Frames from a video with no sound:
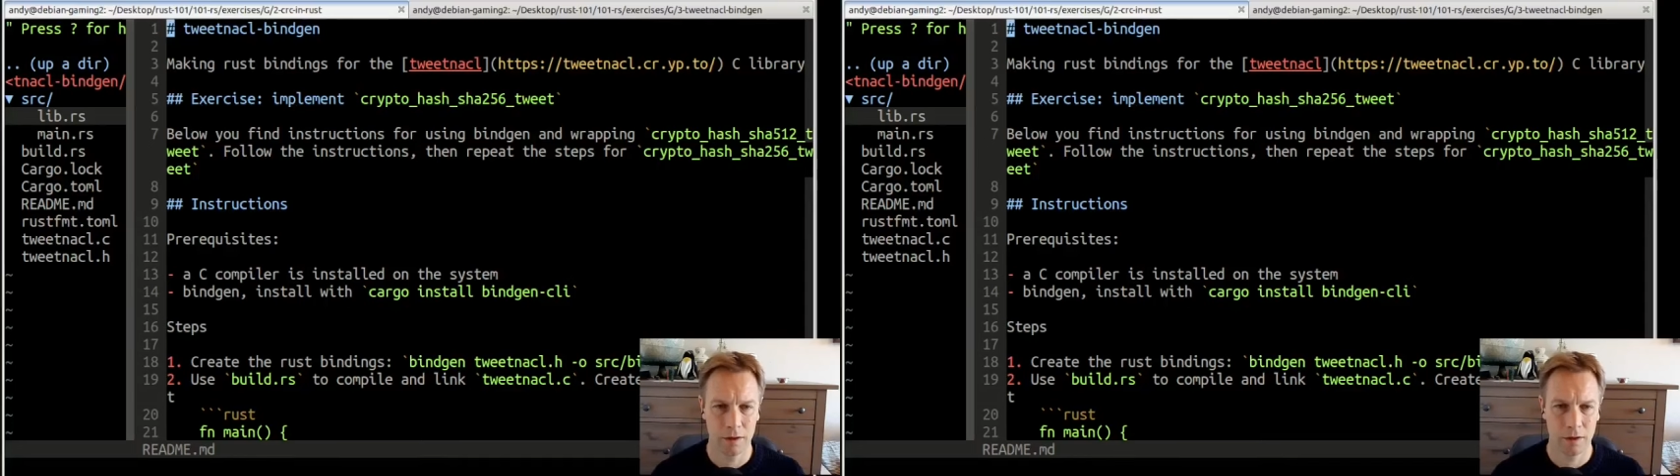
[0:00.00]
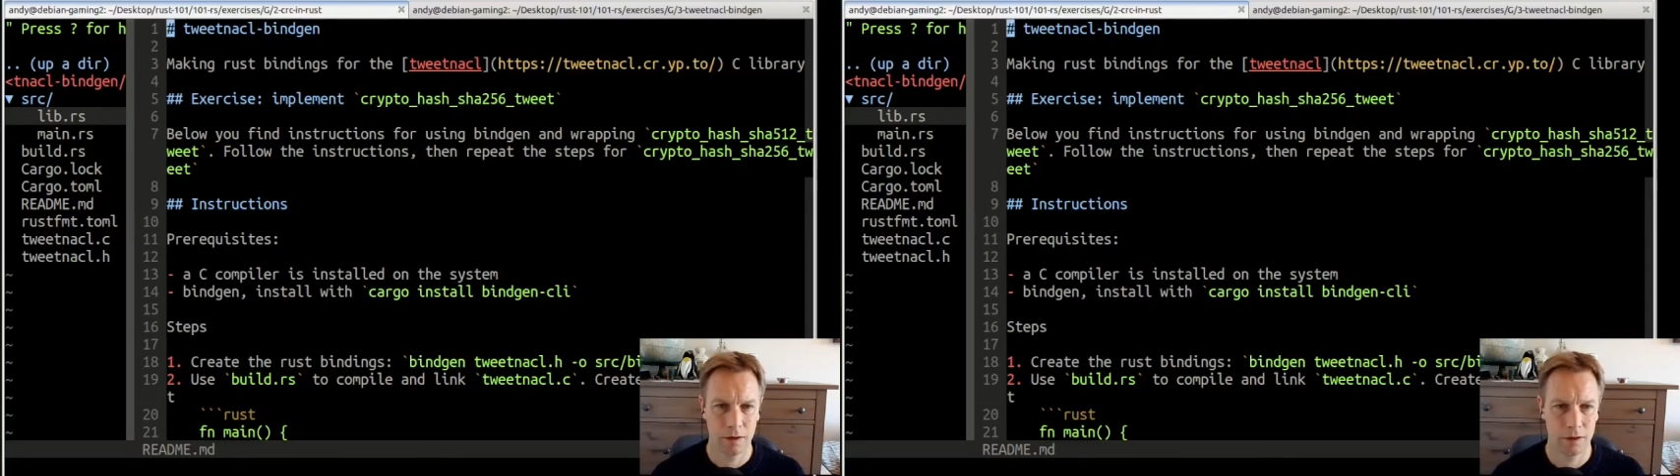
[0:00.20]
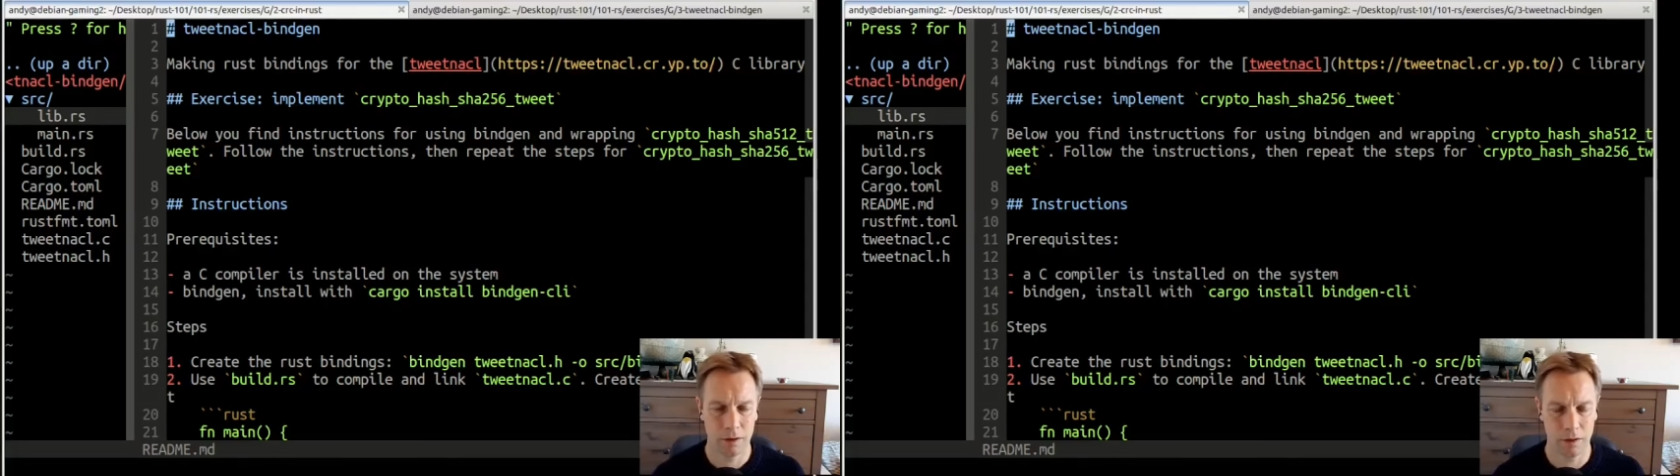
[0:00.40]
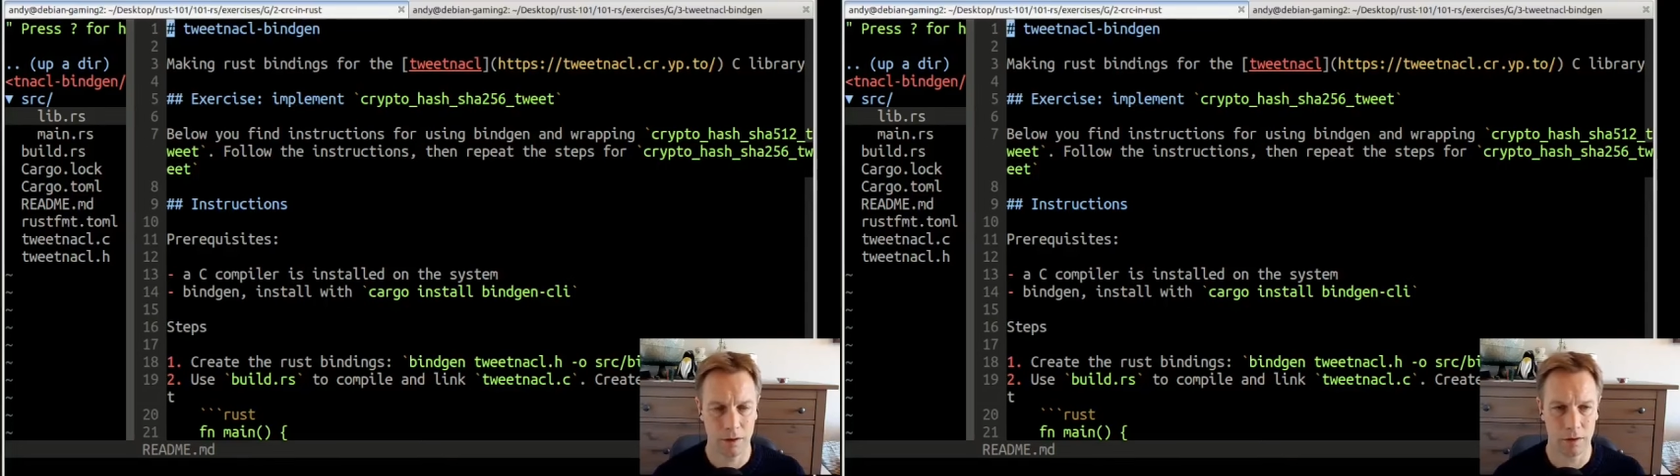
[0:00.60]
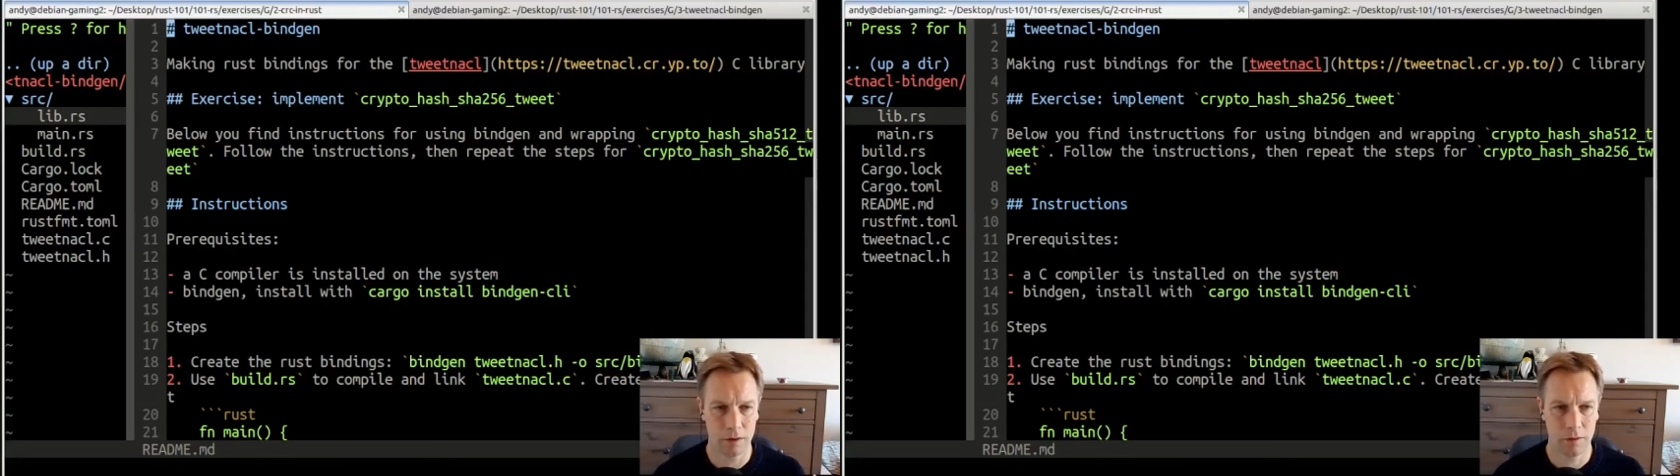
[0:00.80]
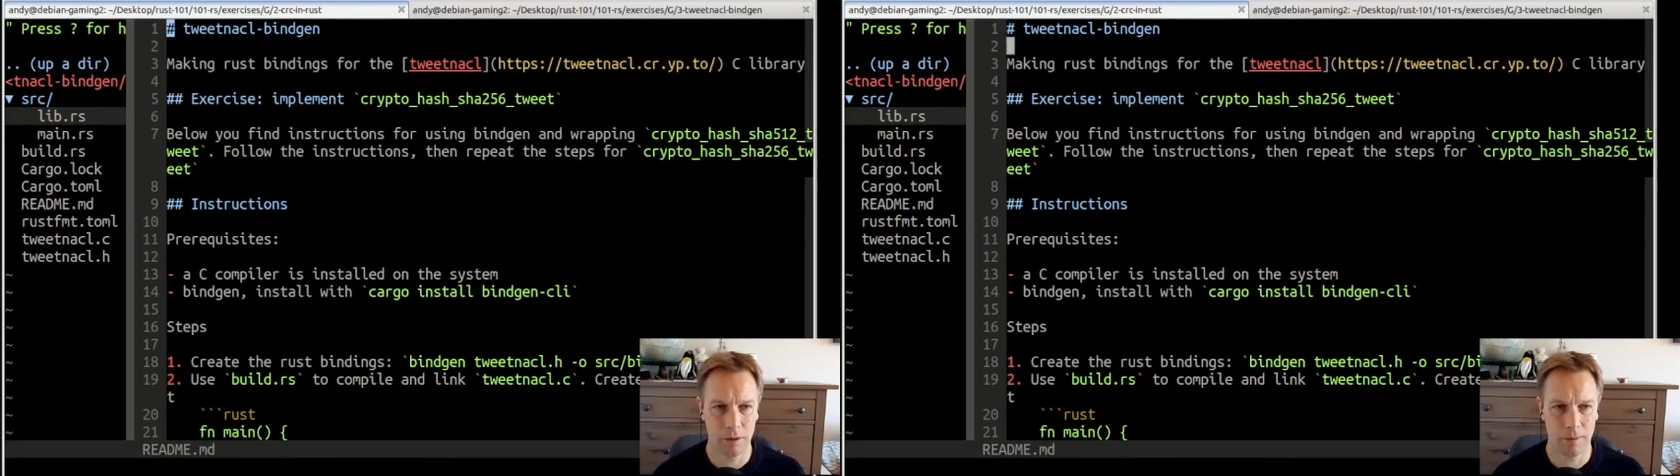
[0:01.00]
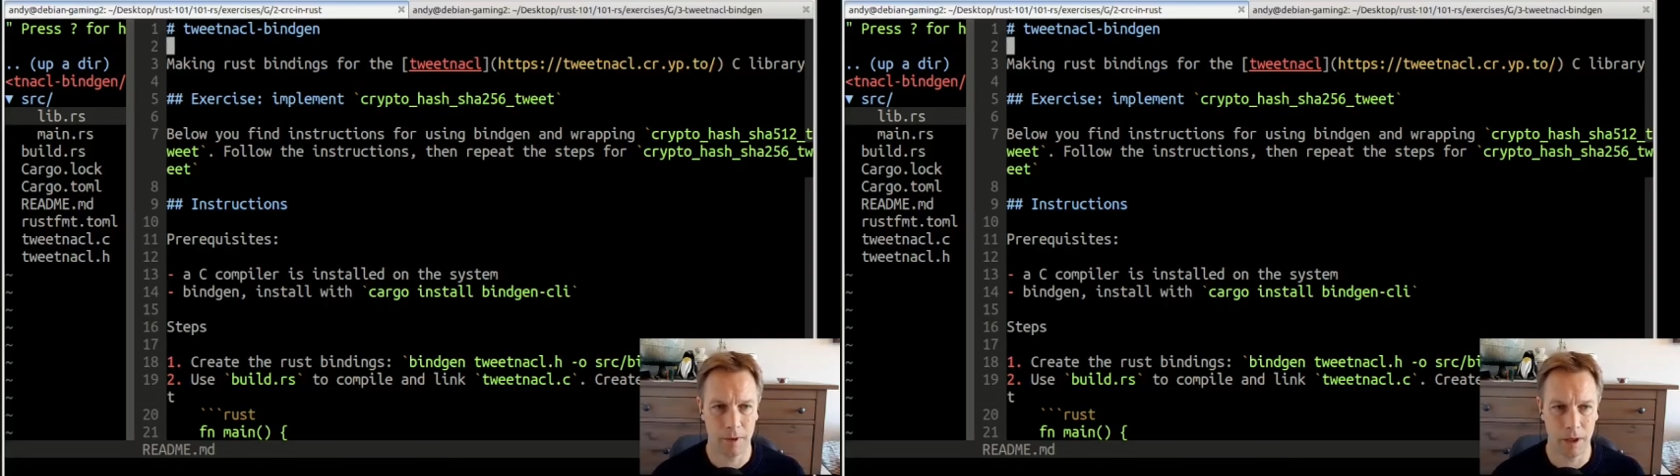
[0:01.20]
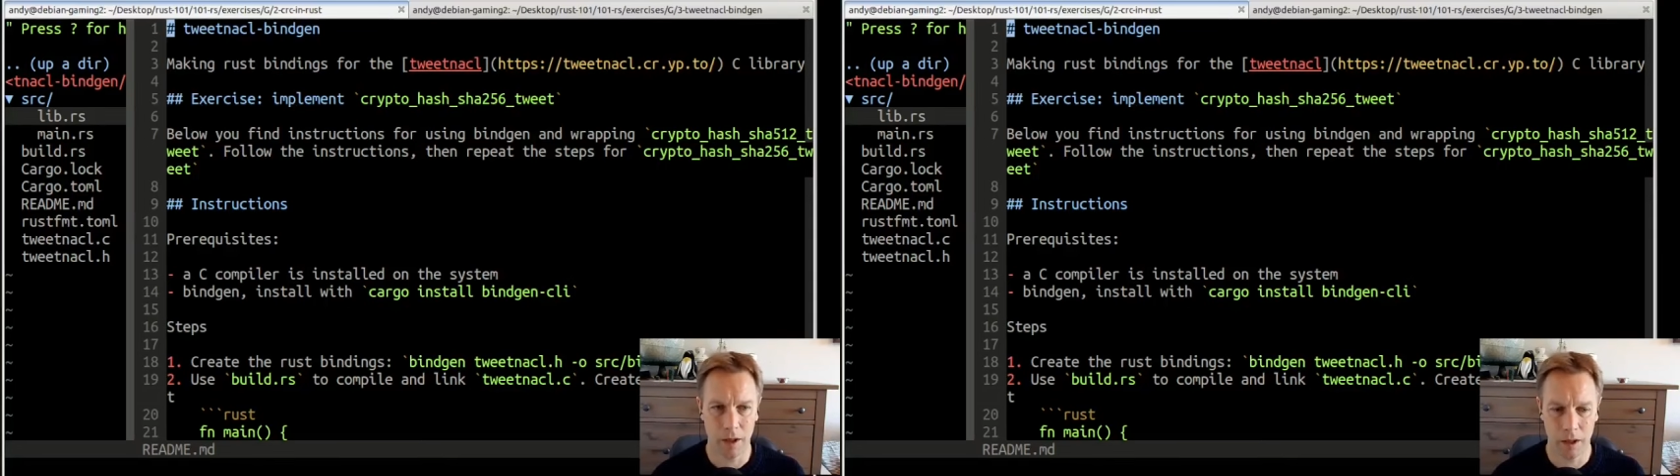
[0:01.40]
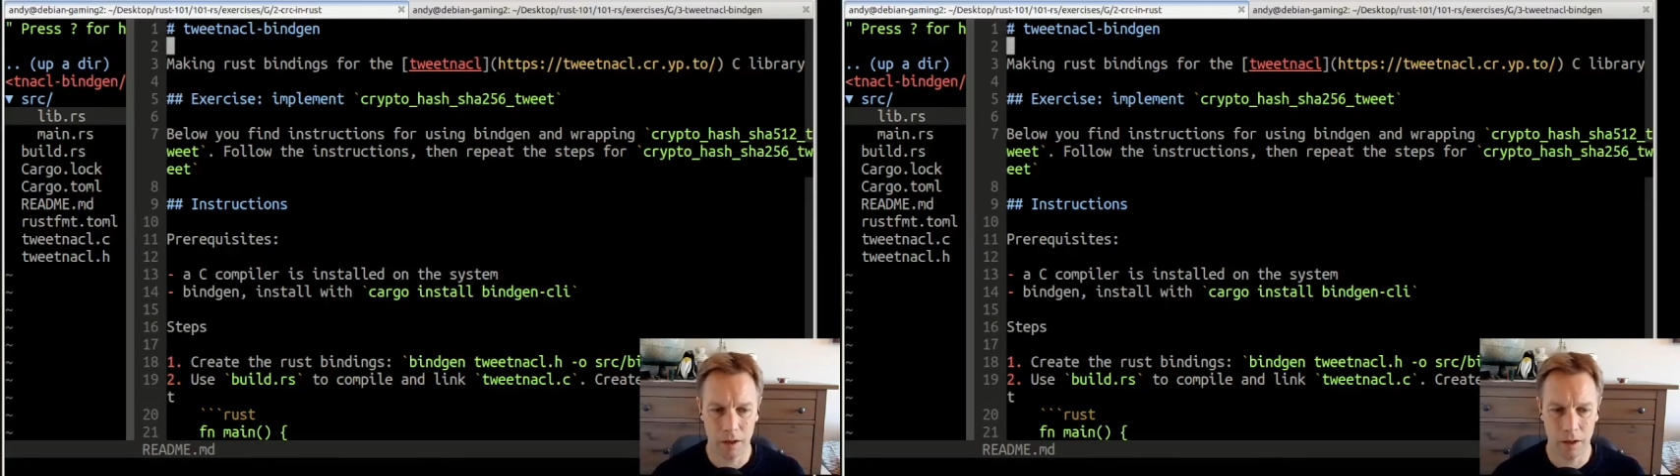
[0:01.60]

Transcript: So it's all happening in here.